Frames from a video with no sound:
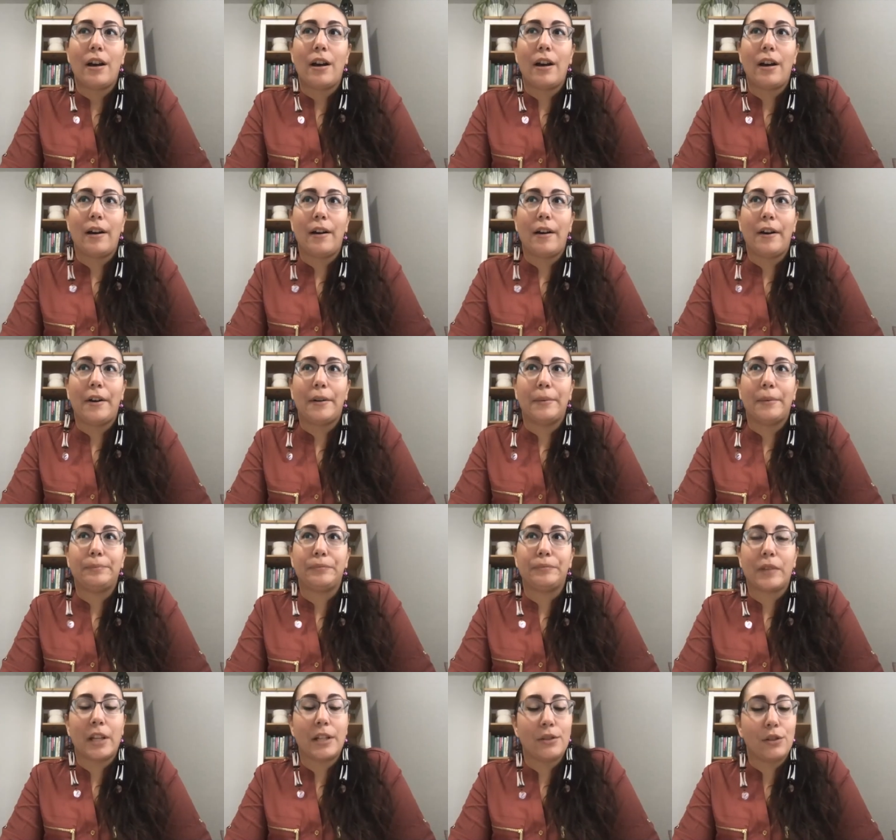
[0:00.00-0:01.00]

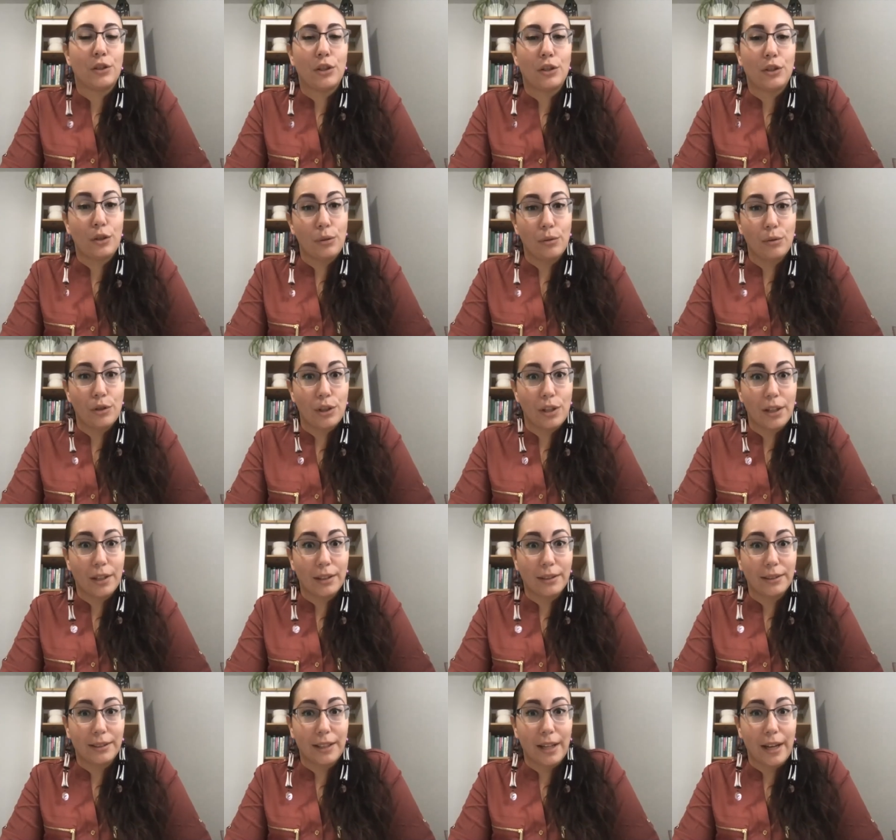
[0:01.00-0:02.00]
um,
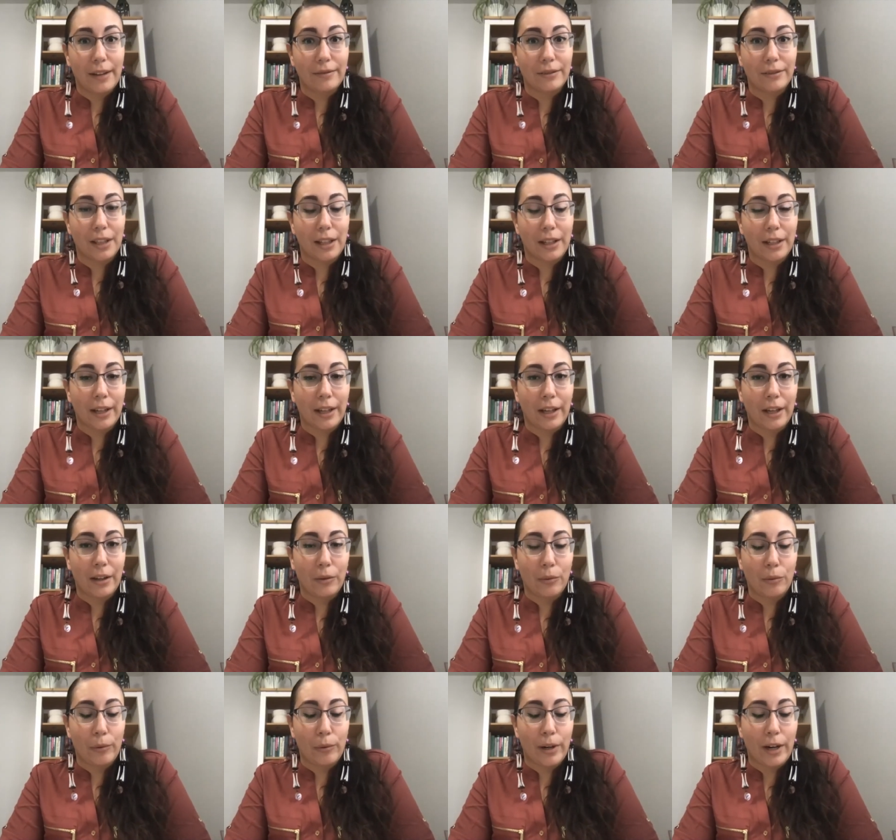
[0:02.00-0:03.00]
institutions. I've done it
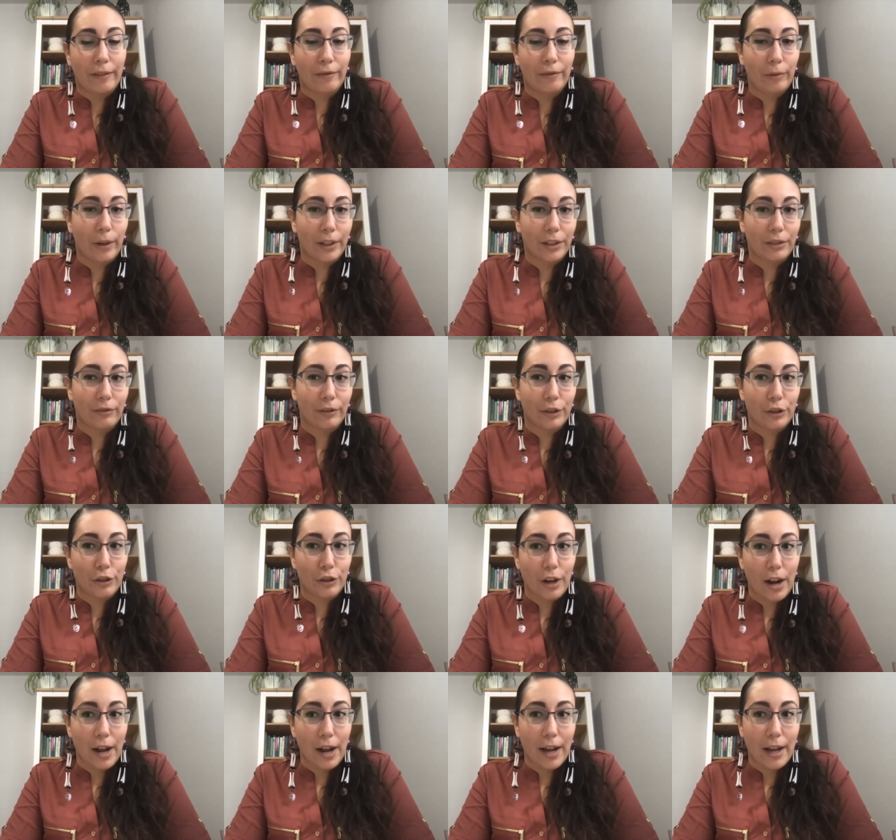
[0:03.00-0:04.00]
when I've worked for
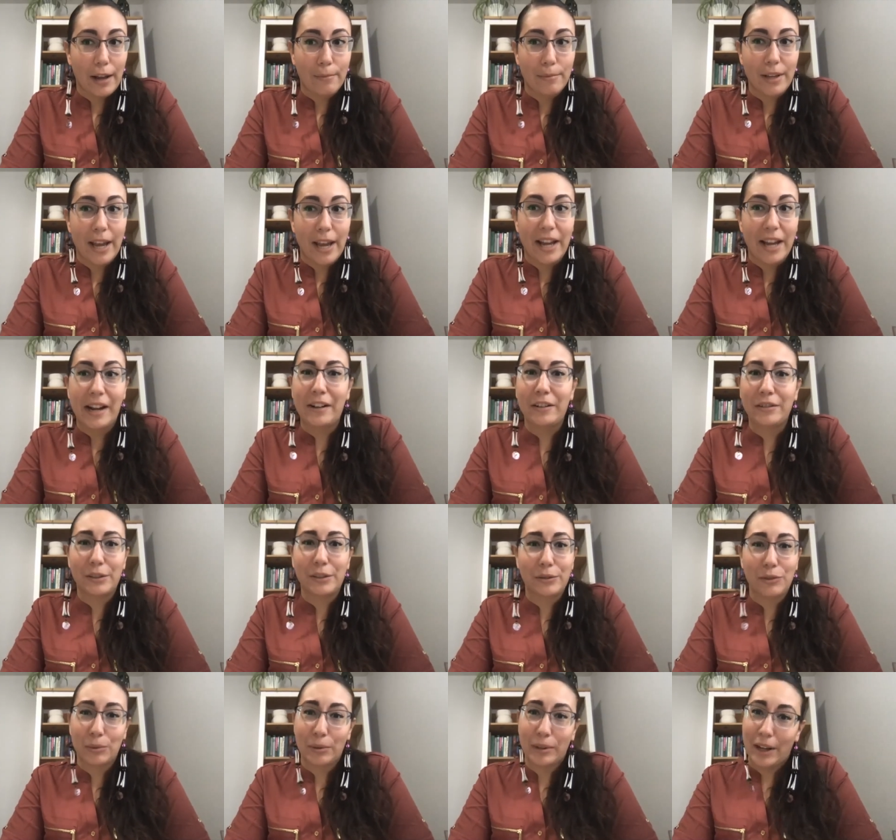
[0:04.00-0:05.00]
tribes, and I
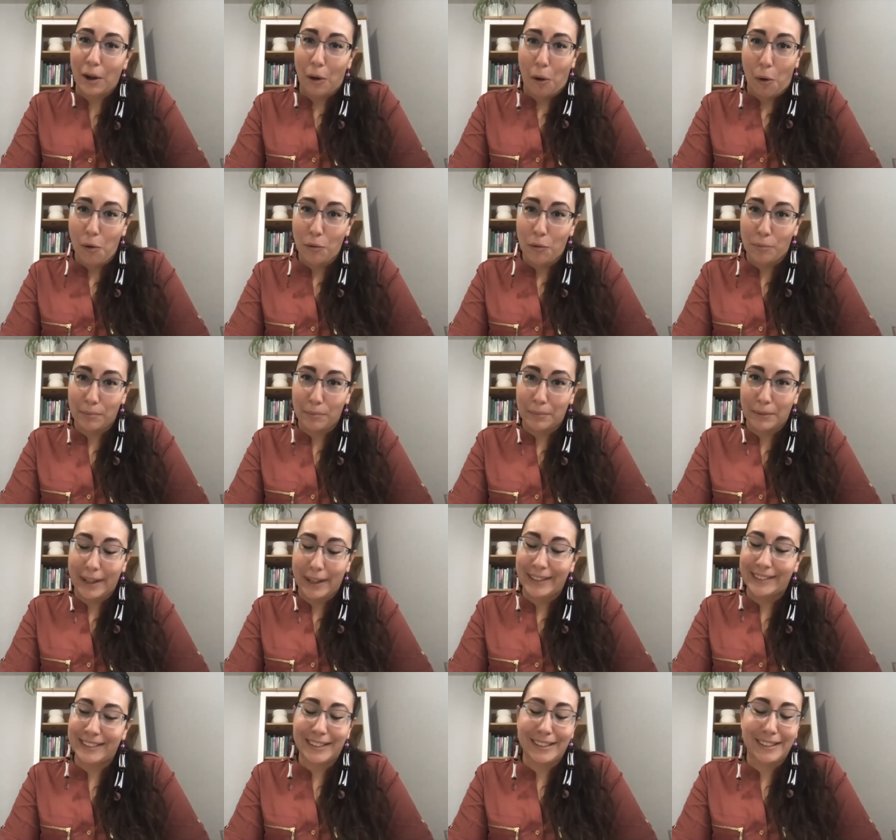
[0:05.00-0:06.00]
also do it at home.
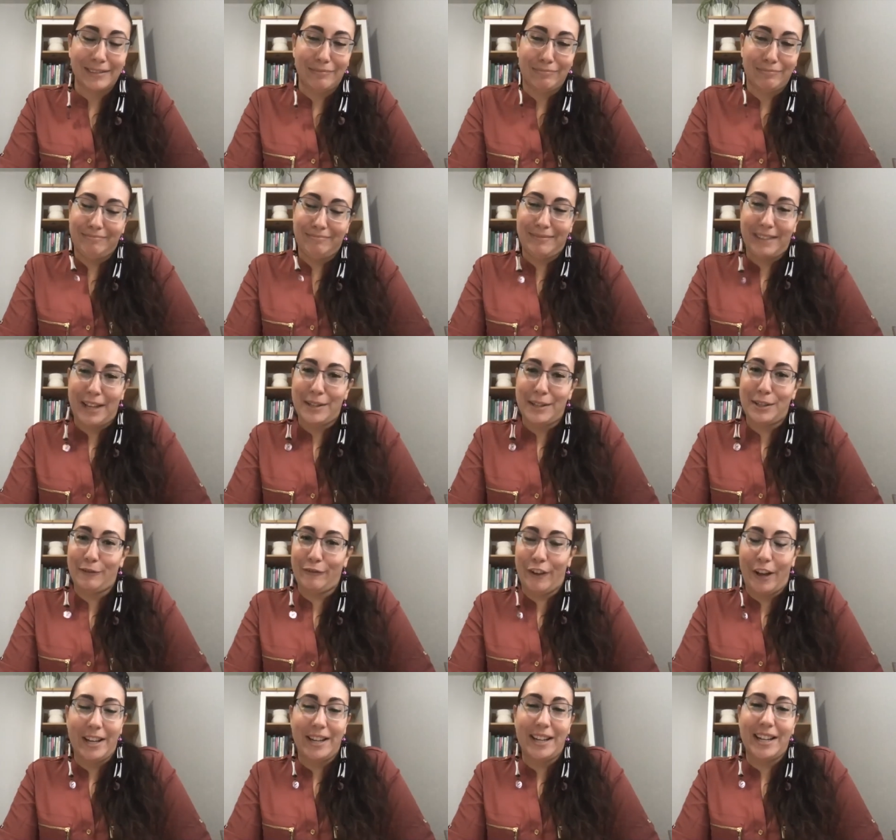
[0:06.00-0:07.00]
It's, it's
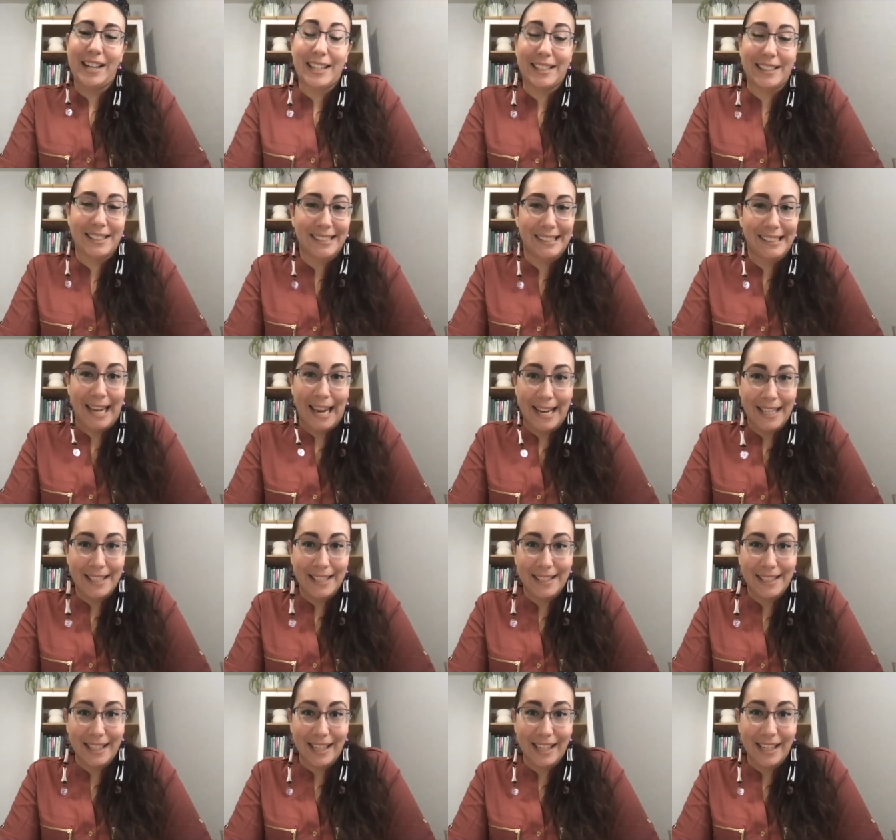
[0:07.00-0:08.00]
fun. It's
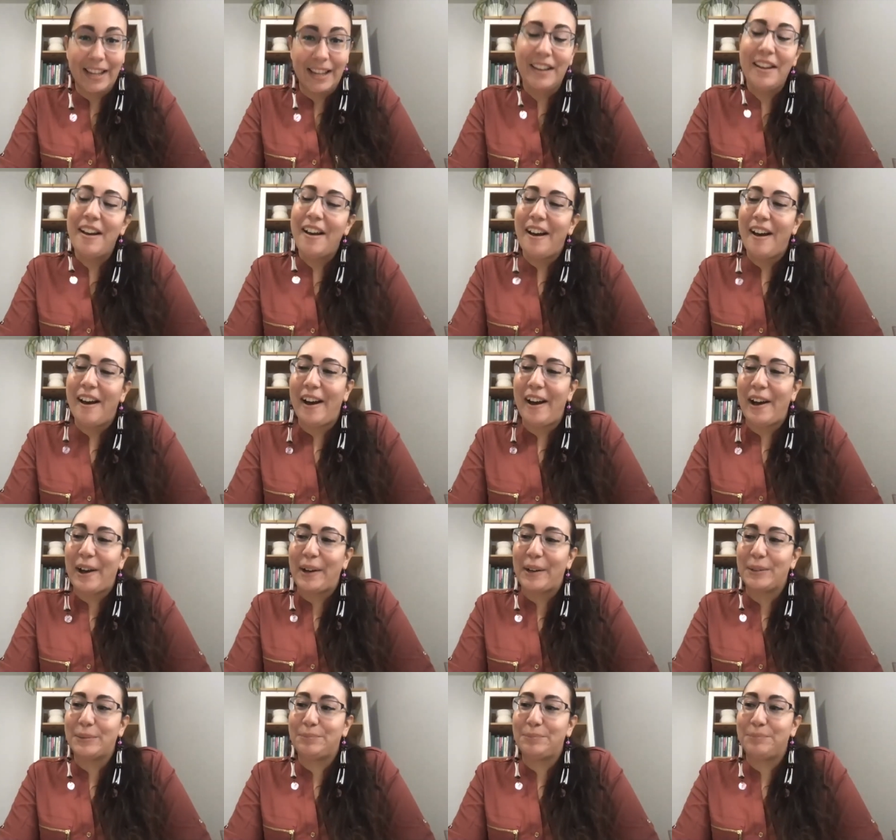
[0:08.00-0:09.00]
tasty.
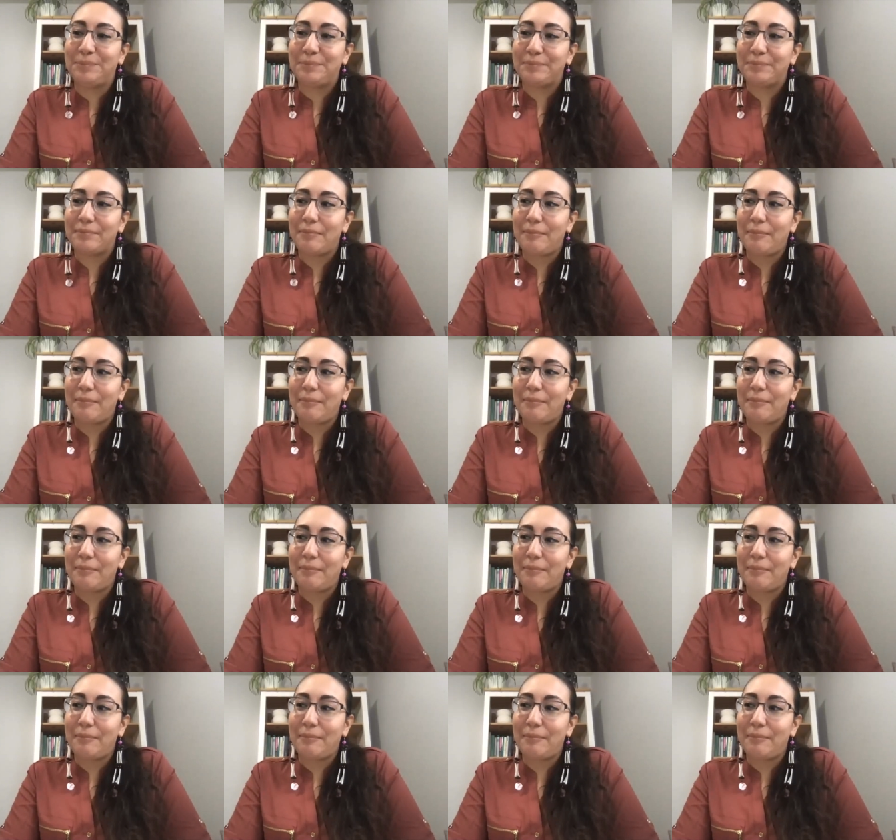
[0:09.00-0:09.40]
Um,